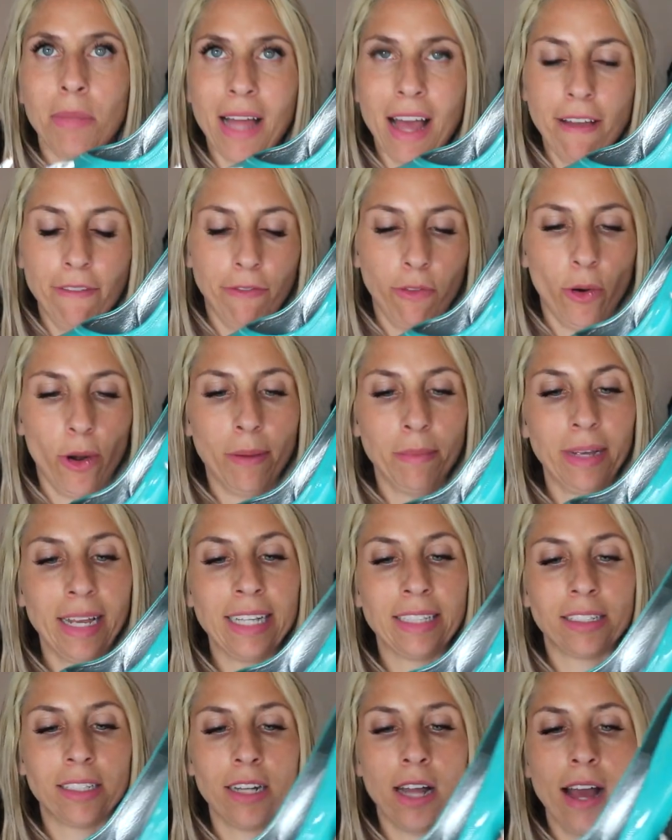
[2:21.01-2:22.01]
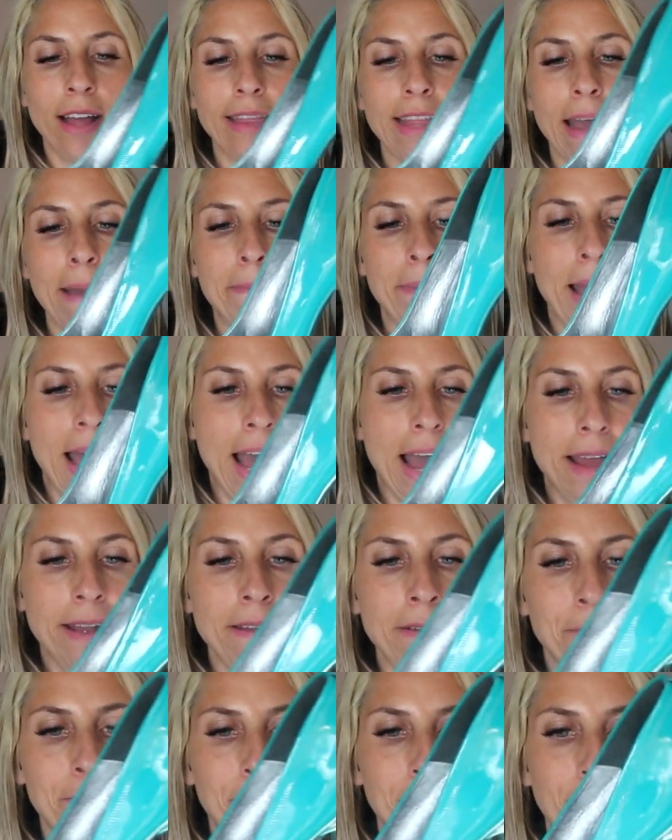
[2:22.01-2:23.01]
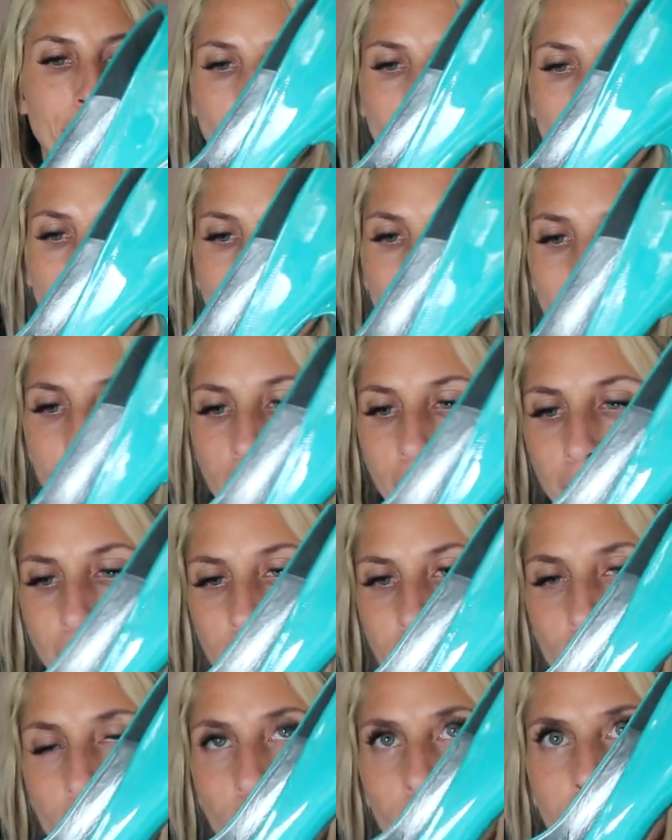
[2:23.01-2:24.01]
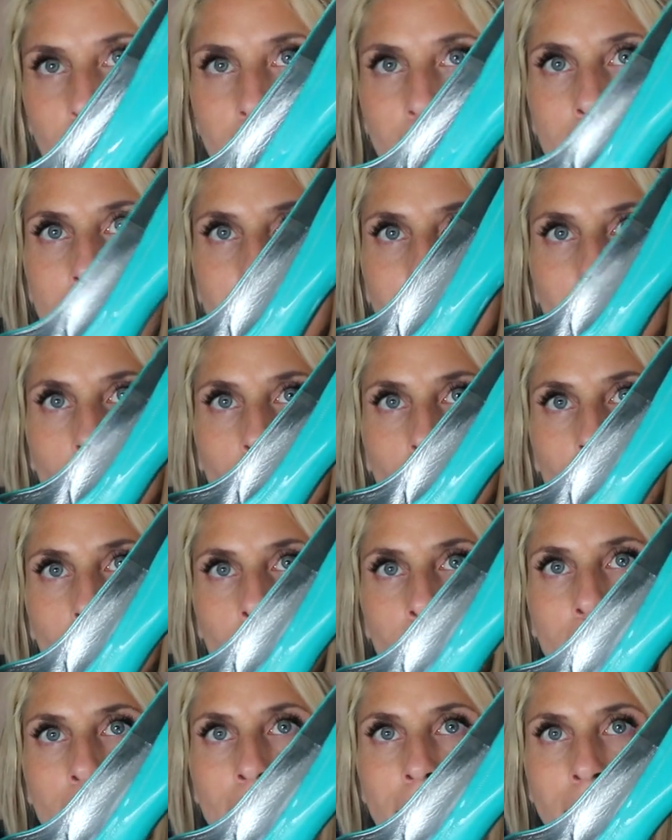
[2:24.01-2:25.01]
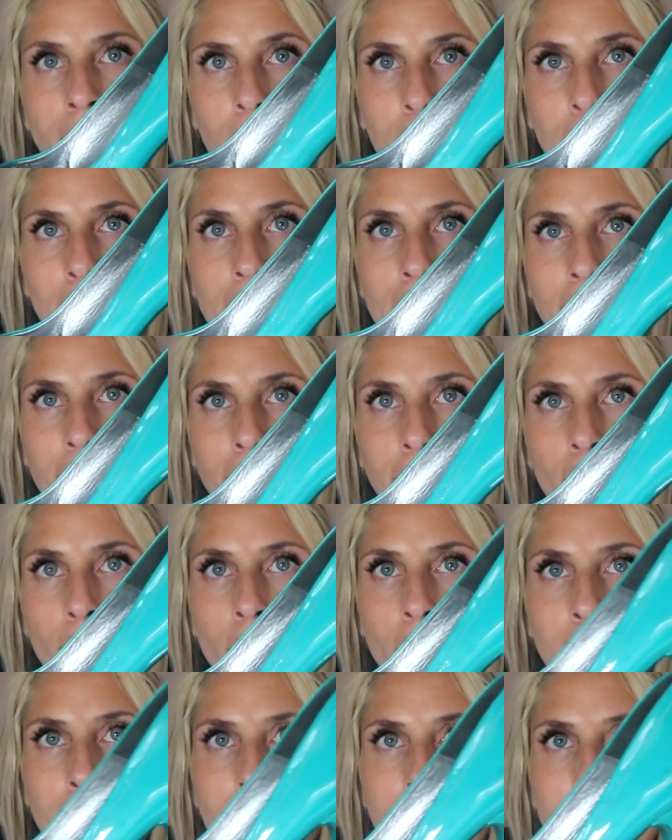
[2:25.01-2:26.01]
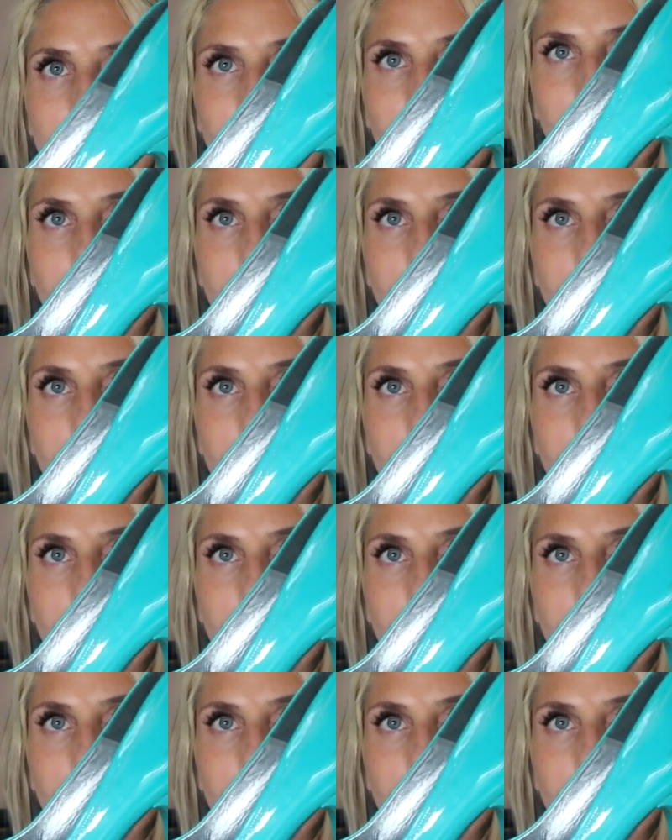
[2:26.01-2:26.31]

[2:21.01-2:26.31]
Platform. It's not that bad. So if you calculate the platform and the